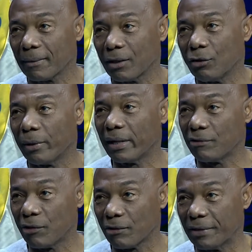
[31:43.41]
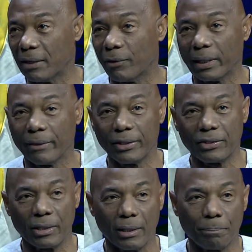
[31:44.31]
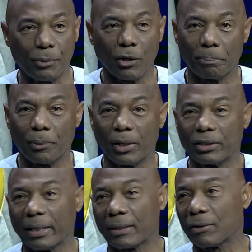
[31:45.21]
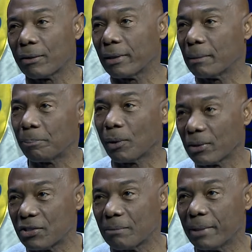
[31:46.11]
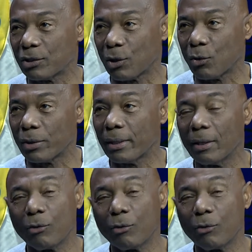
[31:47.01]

you are involved in, whether it's a pure project or a policy-based loan,